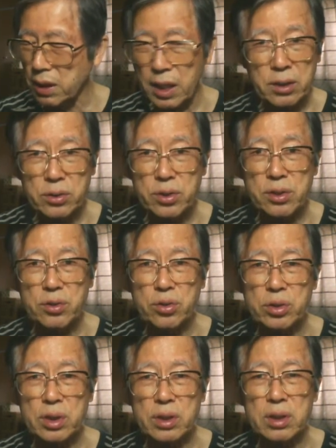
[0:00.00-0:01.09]
health
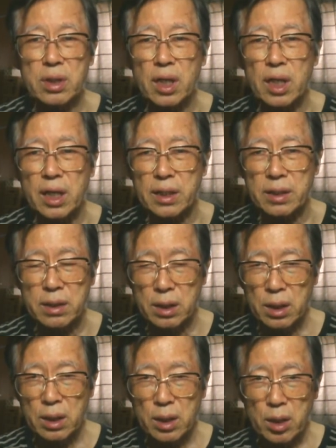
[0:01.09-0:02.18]
insurance card.
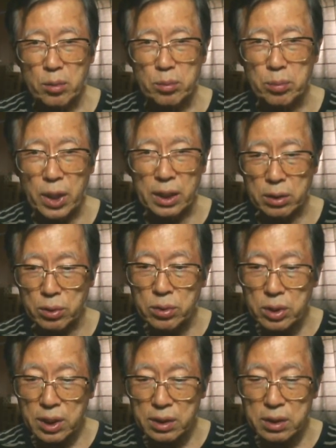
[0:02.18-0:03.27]
But
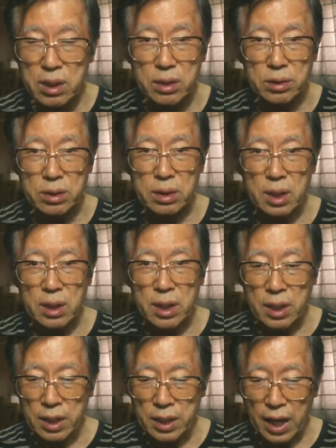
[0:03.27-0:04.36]
look at this.
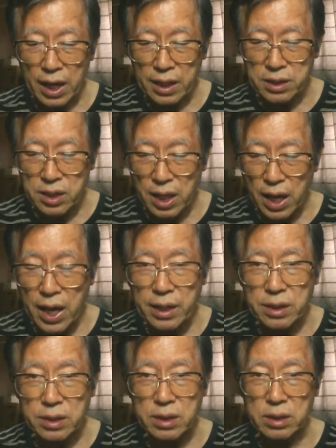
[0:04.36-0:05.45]
At the
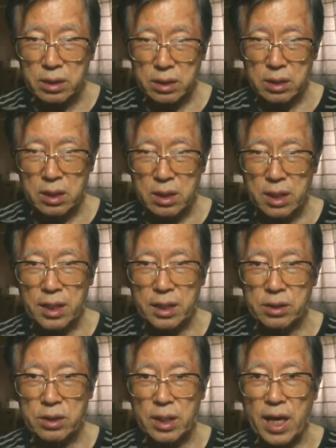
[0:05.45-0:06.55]
end,
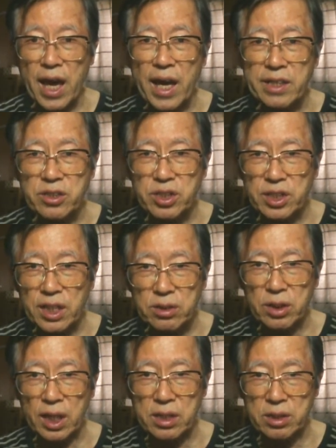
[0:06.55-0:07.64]
it said
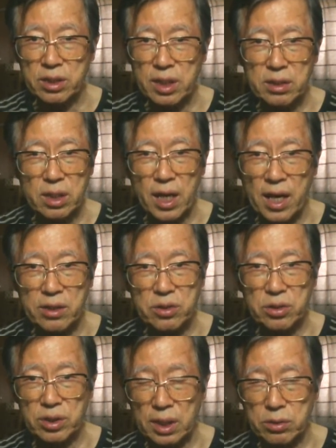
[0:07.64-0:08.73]

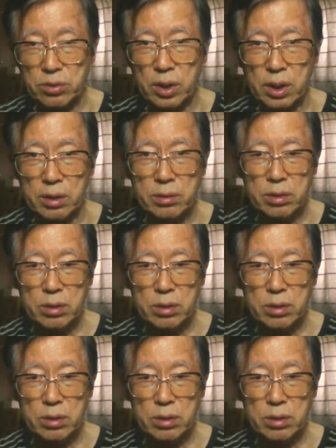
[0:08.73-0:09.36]
etc.